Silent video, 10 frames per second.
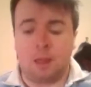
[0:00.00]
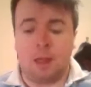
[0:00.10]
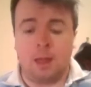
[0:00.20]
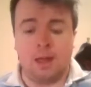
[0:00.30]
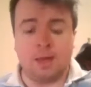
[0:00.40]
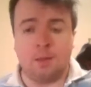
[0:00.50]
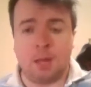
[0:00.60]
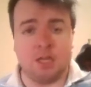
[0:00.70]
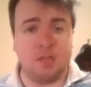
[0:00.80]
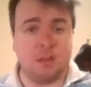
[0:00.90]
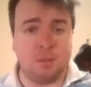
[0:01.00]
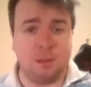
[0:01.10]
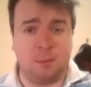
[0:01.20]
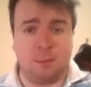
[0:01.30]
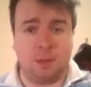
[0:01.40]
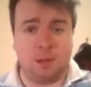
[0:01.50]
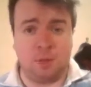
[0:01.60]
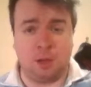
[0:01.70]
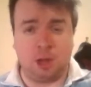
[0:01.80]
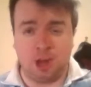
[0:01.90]
and I'm actually thinking about picking
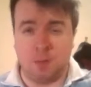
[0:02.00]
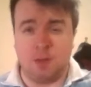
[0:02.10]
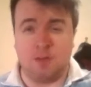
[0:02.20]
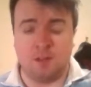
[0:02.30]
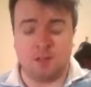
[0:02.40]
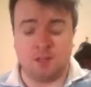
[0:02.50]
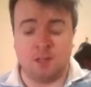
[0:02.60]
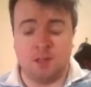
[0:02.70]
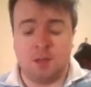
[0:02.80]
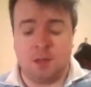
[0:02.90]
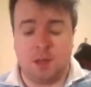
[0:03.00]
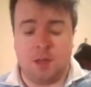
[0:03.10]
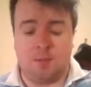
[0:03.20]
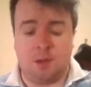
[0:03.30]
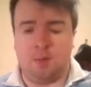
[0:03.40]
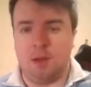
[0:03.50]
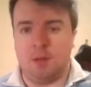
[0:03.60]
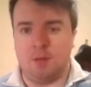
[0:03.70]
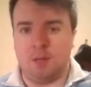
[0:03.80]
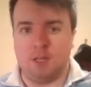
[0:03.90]
up a couple of others, but I'm
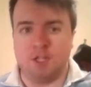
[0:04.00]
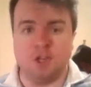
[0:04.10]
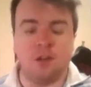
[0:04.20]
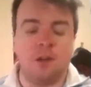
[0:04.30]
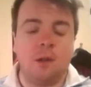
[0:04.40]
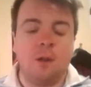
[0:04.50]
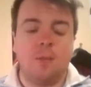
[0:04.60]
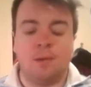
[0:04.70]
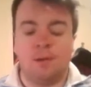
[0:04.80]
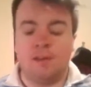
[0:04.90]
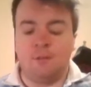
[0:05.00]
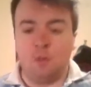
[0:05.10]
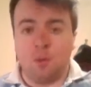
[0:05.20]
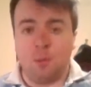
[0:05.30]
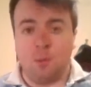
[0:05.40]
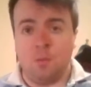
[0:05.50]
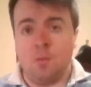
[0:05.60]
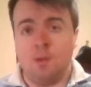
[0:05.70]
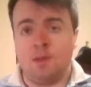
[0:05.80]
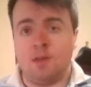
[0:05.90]
not really sure. But if more people
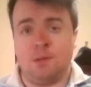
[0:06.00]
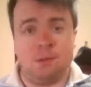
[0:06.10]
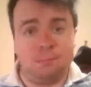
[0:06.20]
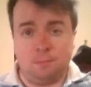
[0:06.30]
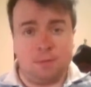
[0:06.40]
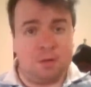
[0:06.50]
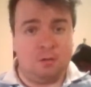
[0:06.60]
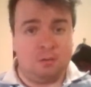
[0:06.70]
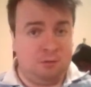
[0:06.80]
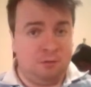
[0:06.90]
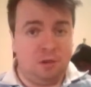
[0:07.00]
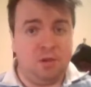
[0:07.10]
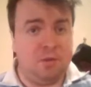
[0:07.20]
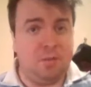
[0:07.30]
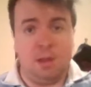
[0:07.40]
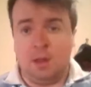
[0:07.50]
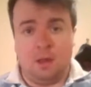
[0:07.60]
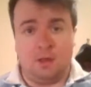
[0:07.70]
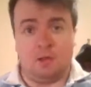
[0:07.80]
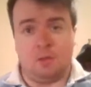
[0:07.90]
want me to, you know, review them,
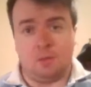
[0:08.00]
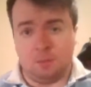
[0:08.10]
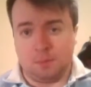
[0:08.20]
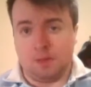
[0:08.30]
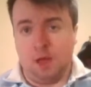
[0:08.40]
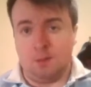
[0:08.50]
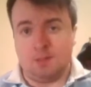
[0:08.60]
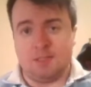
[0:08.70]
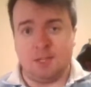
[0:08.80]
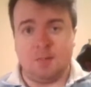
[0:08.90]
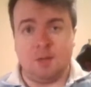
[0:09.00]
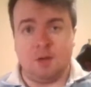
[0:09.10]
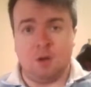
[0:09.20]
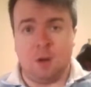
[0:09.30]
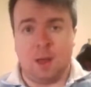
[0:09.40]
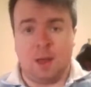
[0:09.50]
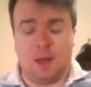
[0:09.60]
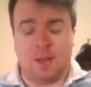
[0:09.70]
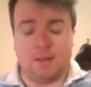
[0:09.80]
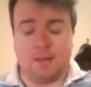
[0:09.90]
you know, comment down below,
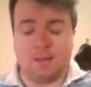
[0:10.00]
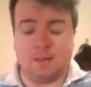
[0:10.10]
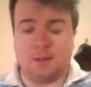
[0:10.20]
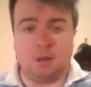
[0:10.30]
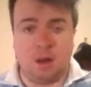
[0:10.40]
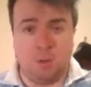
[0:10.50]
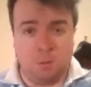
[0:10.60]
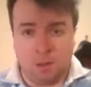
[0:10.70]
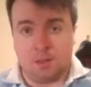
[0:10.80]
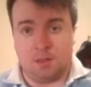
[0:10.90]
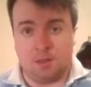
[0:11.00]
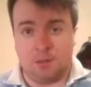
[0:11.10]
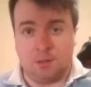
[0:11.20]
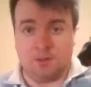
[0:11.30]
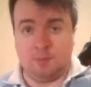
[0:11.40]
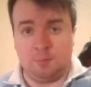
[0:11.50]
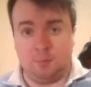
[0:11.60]
and, you know, I will do it if